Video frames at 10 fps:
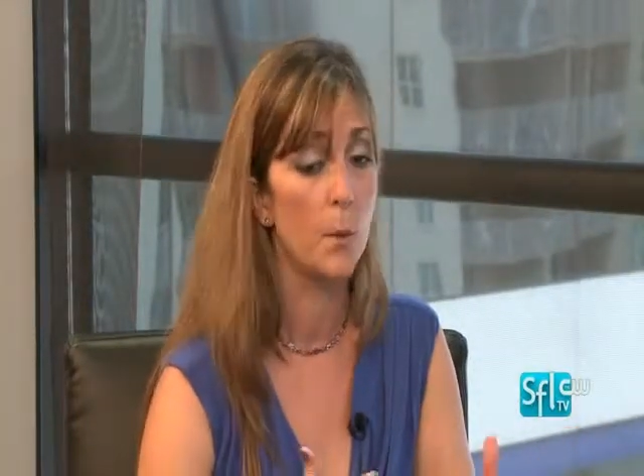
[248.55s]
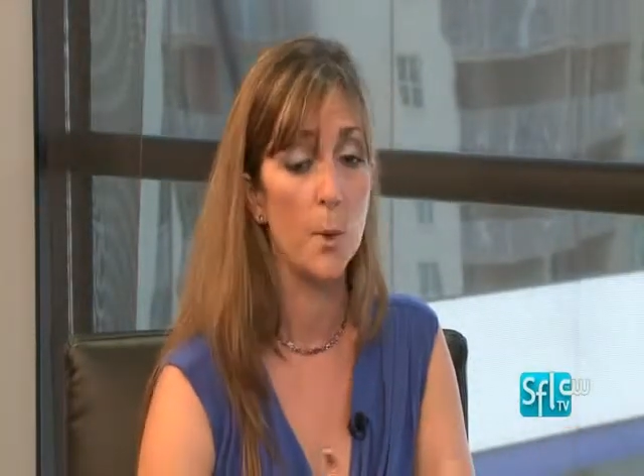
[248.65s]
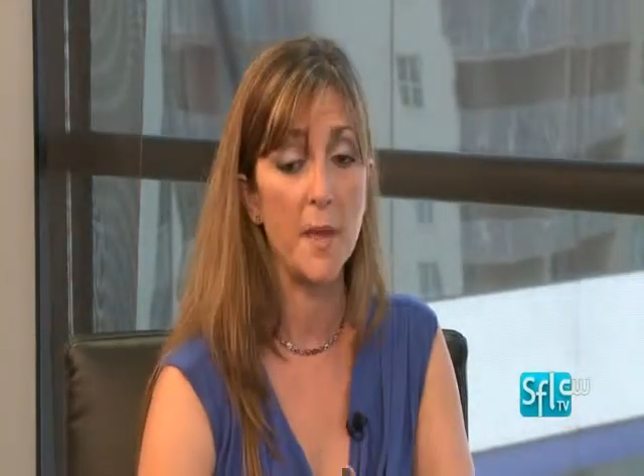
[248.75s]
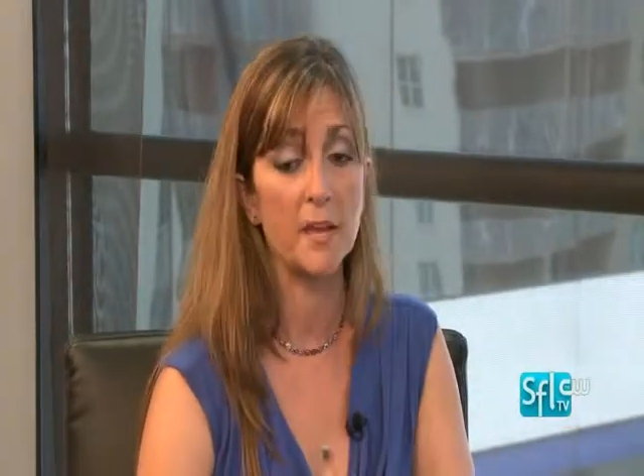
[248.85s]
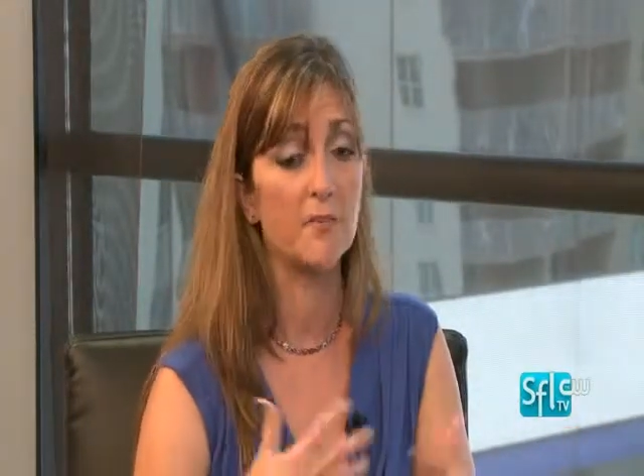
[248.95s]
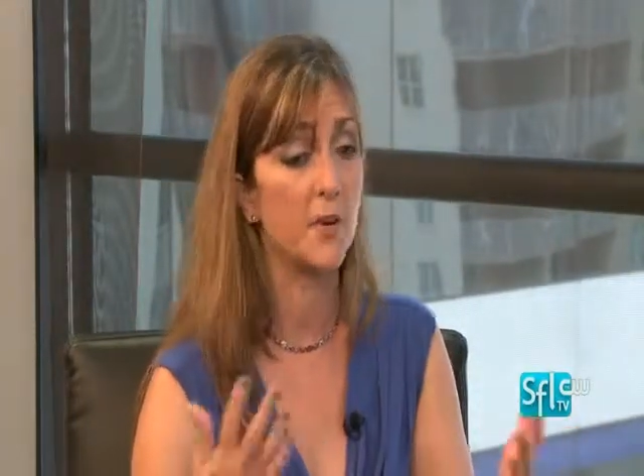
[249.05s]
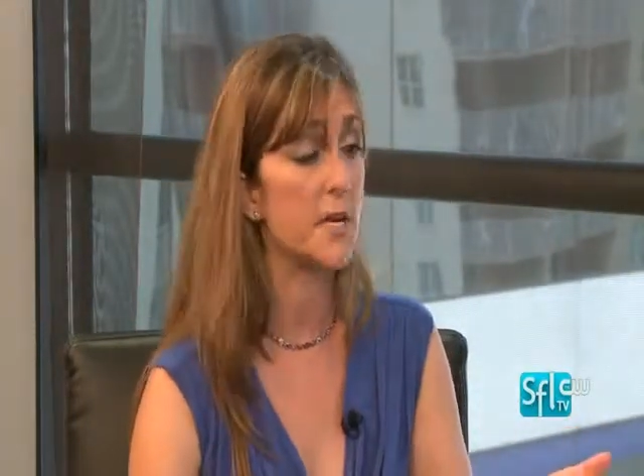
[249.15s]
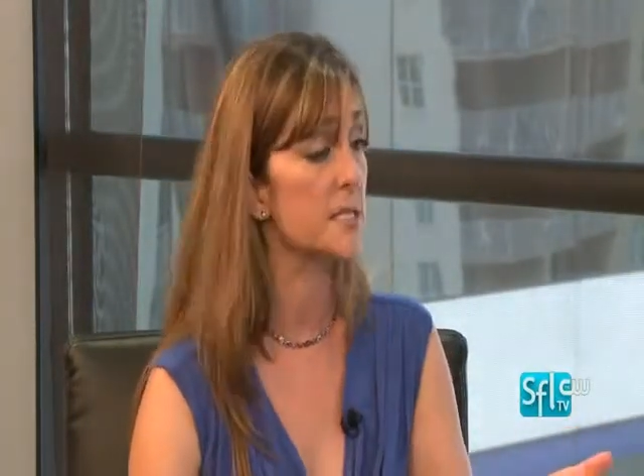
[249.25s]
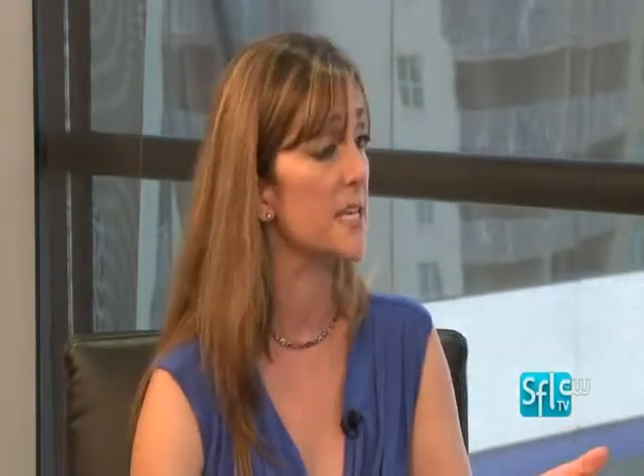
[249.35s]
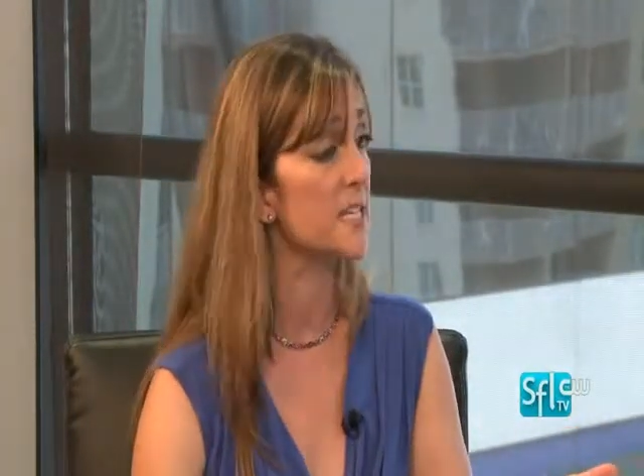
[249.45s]
We make it very
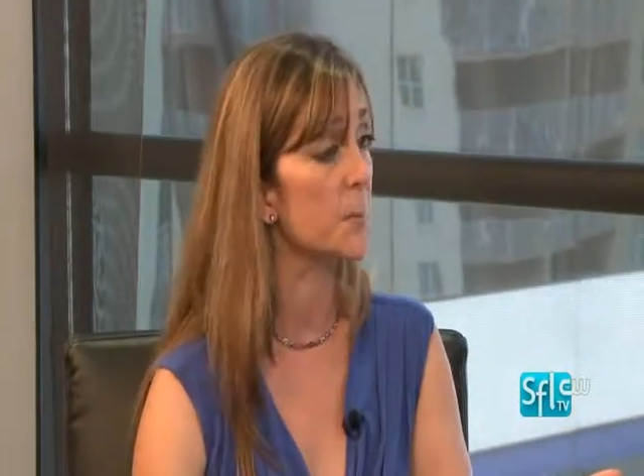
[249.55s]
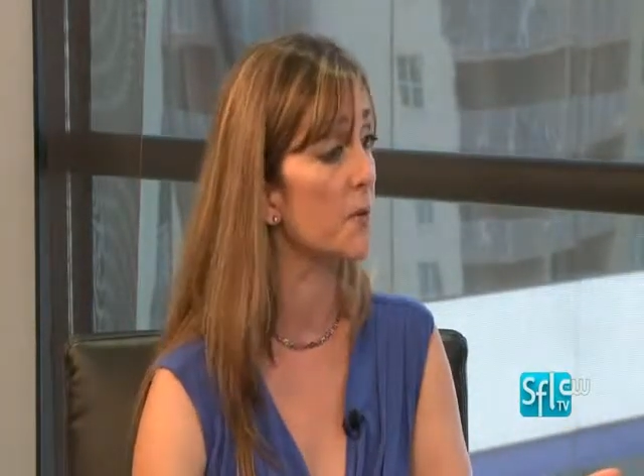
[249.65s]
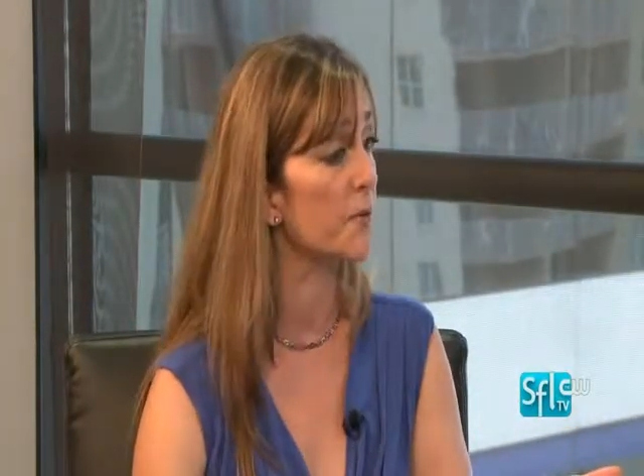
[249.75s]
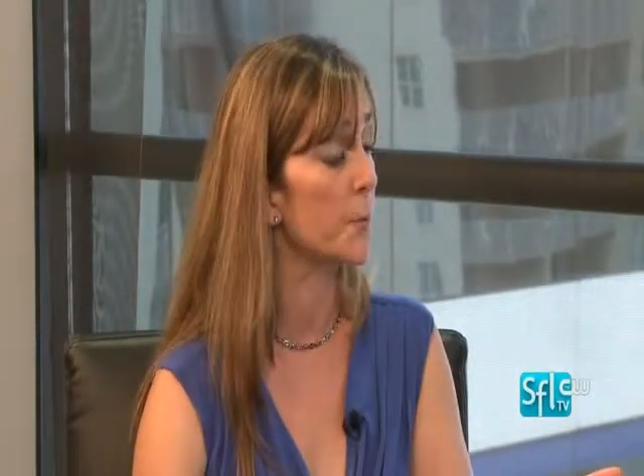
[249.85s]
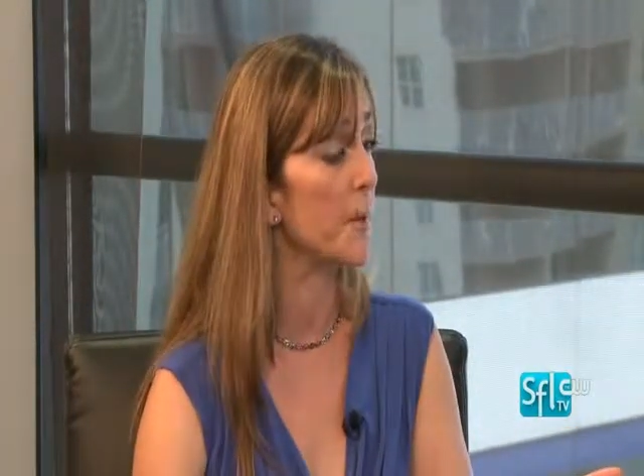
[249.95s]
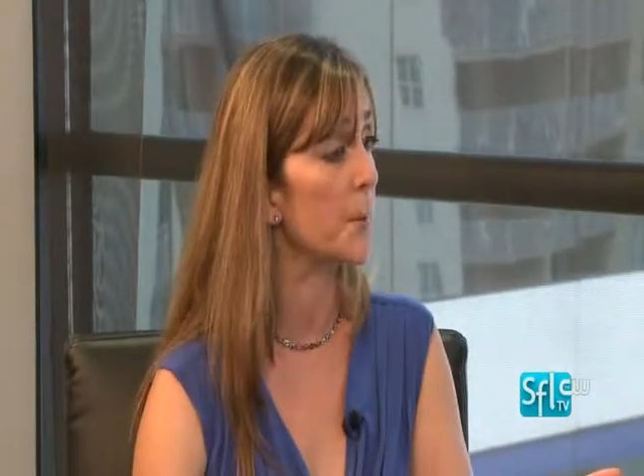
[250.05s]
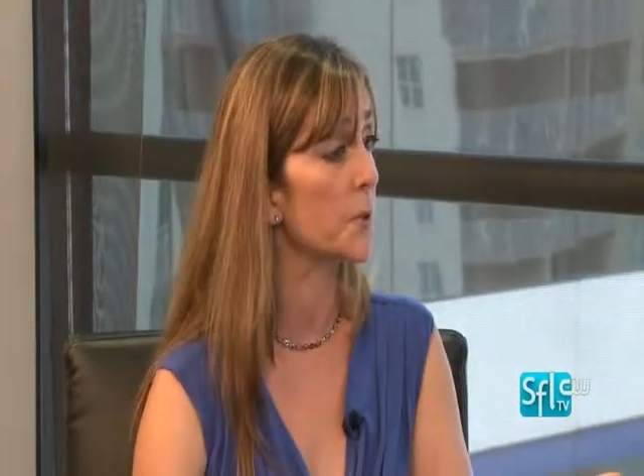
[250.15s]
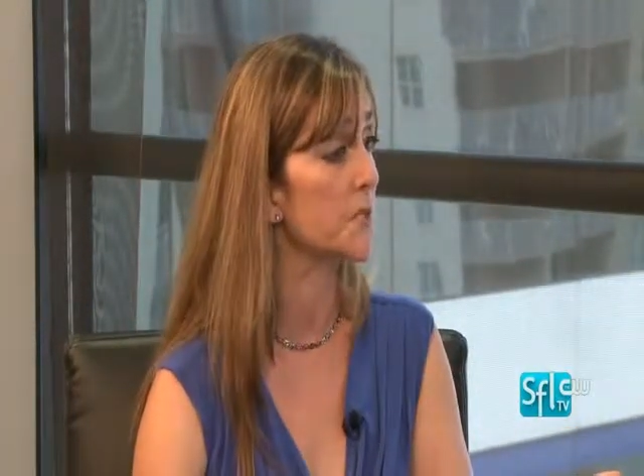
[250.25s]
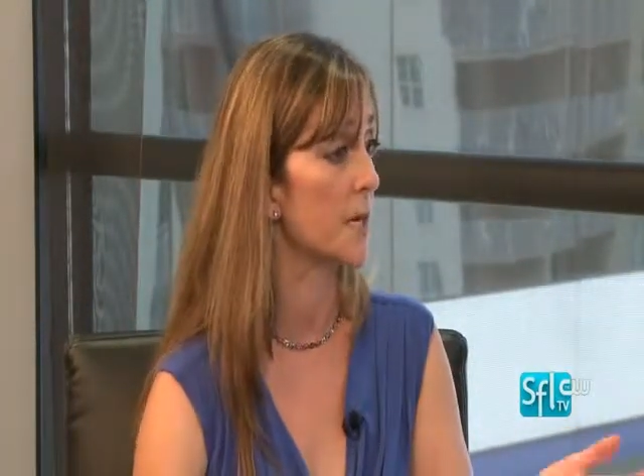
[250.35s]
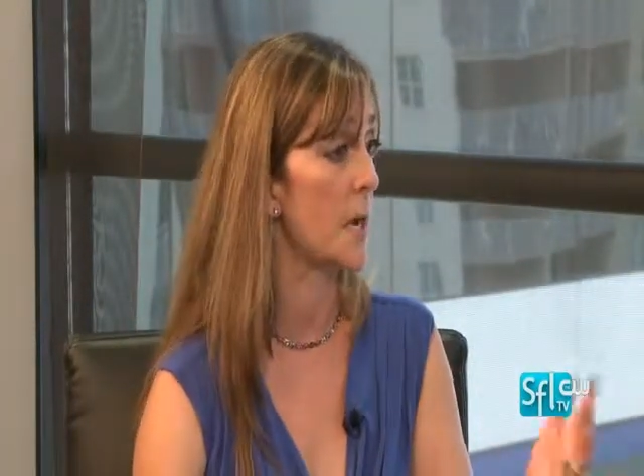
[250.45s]
accessible for
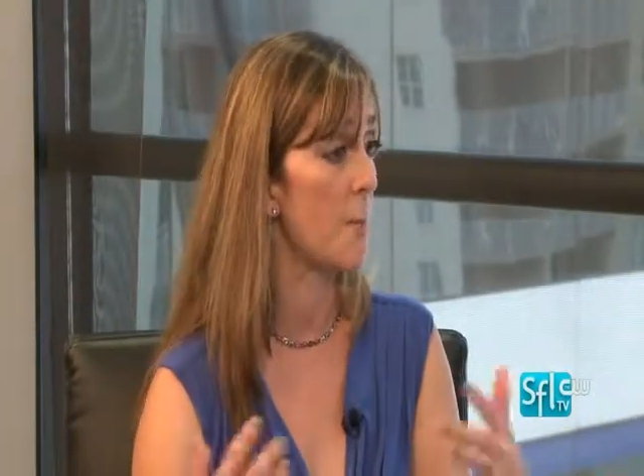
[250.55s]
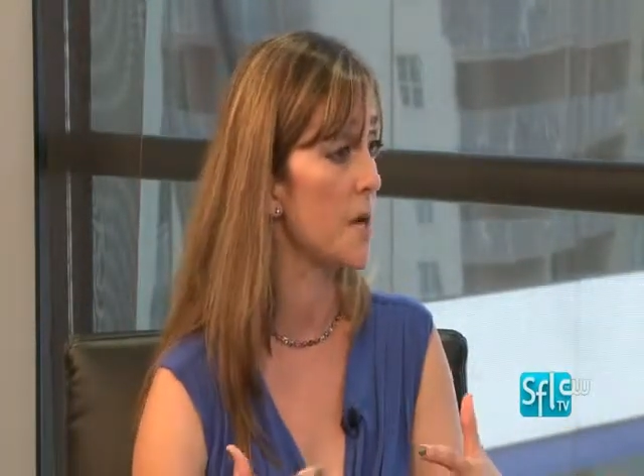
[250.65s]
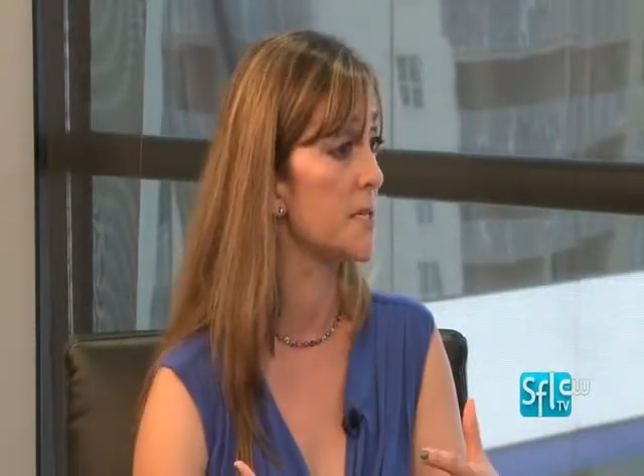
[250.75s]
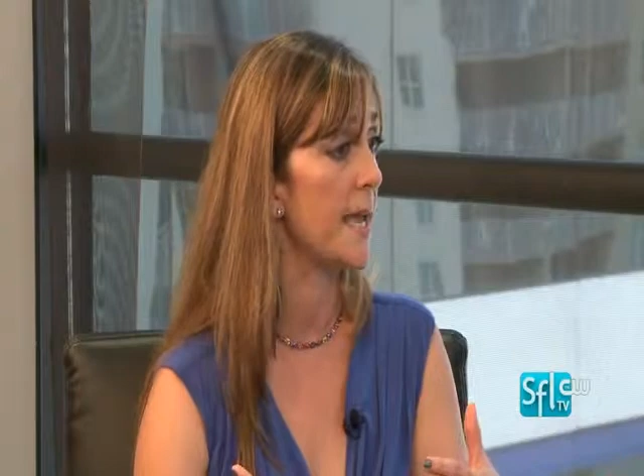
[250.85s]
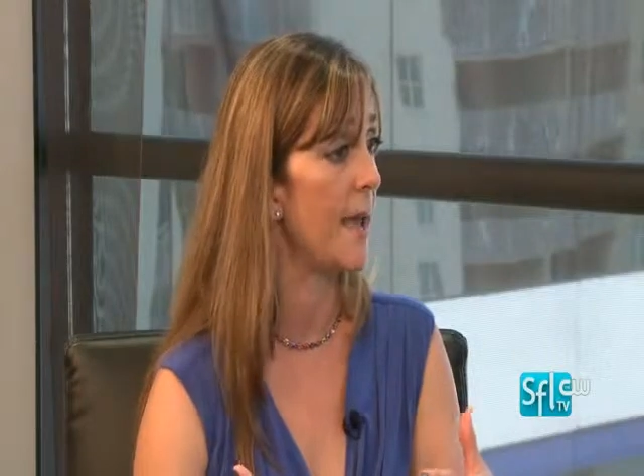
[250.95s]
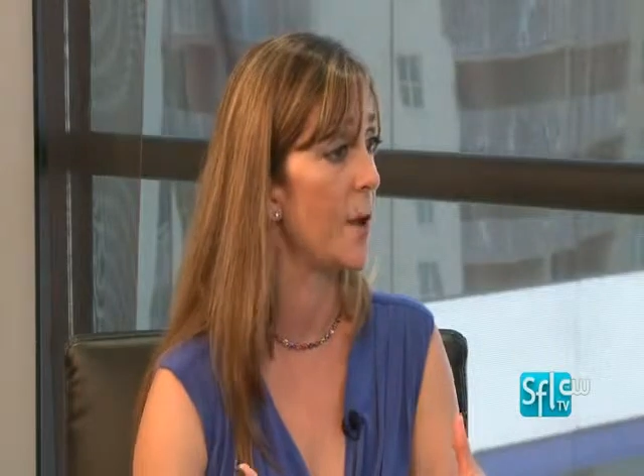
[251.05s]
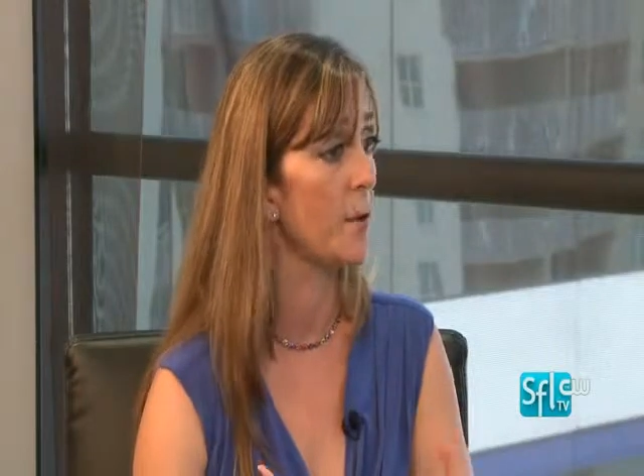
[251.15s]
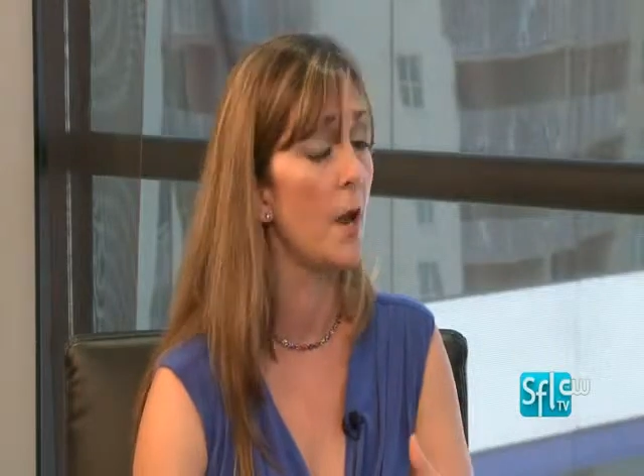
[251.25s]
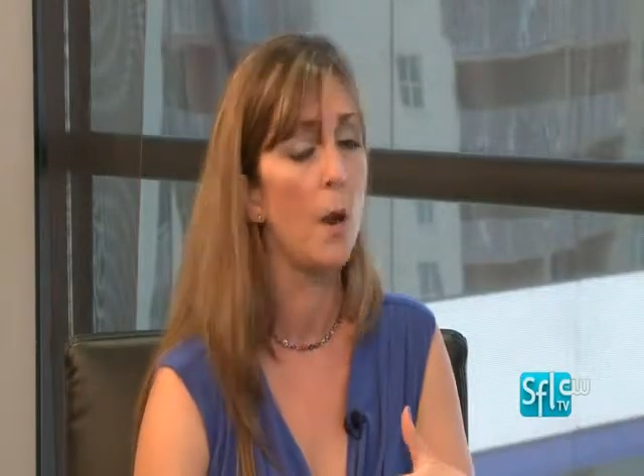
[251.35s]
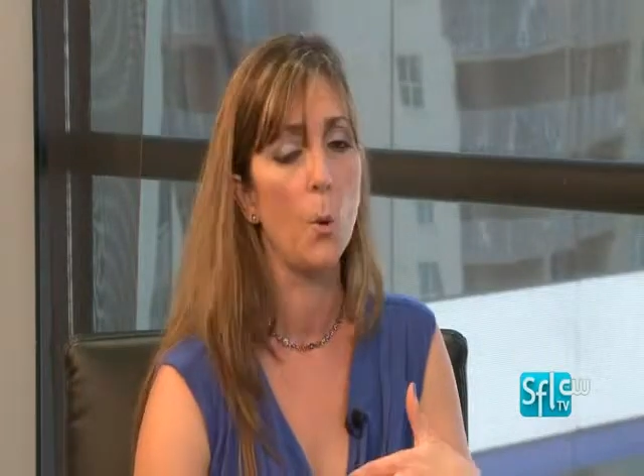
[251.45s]
people to come on down.